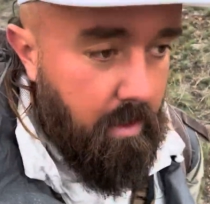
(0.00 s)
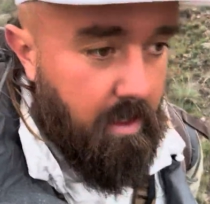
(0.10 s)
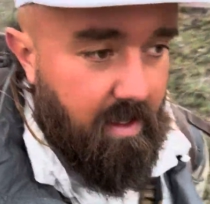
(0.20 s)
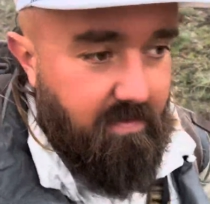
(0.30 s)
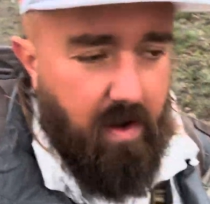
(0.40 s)

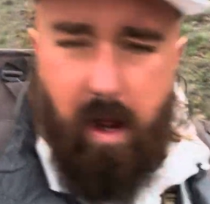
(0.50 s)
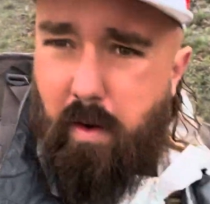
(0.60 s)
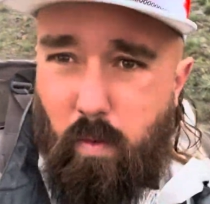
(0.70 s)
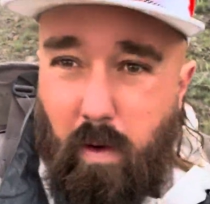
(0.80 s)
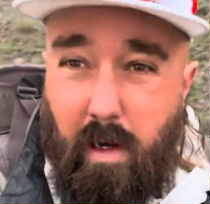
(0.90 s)
If not,
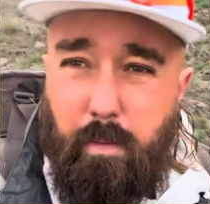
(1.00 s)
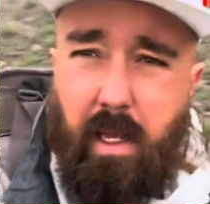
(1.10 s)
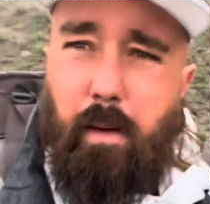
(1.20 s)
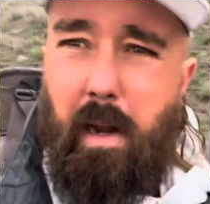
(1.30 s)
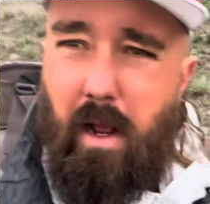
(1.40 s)
we're gonna be
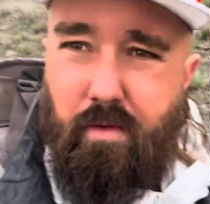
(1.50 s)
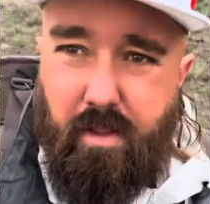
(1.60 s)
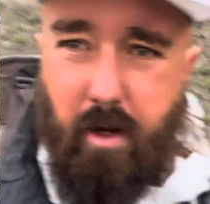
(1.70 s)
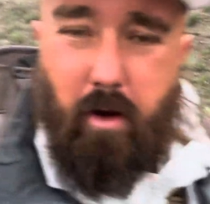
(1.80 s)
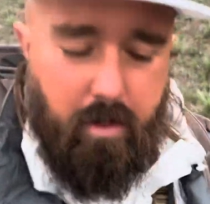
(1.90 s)
coming out in the
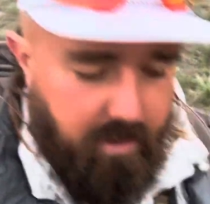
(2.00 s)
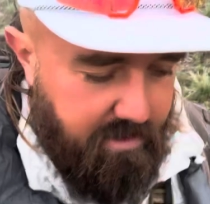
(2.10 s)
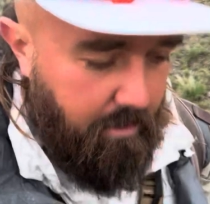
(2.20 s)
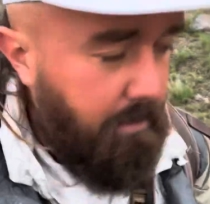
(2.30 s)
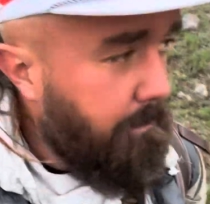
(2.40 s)
dark,
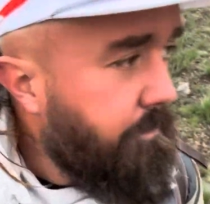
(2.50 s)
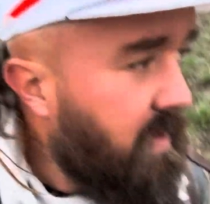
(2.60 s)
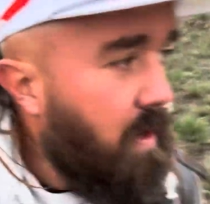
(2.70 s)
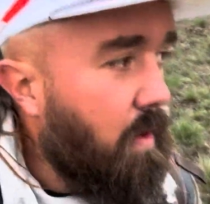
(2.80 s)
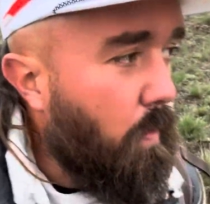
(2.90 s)
so
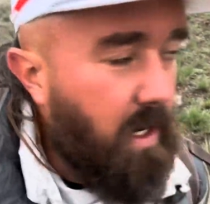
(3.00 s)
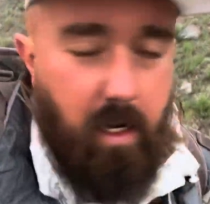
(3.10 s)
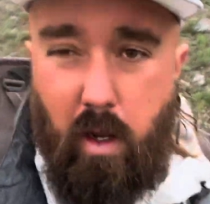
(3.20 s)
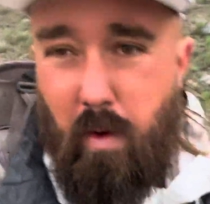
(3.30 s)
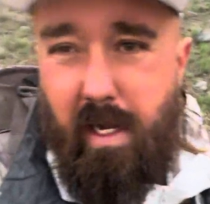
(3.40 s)
we're
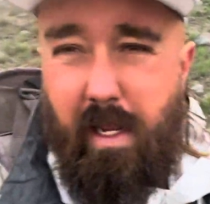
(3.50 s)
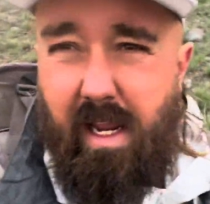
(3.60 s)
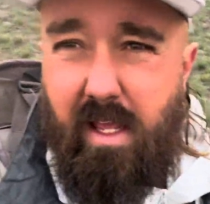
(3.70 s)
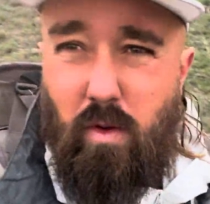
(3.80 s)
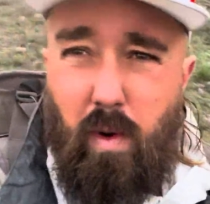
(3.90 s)
gonna go get it
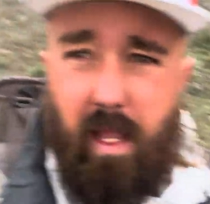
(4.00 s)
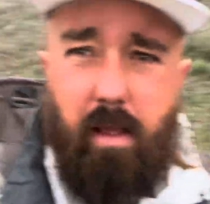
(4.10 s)
either way.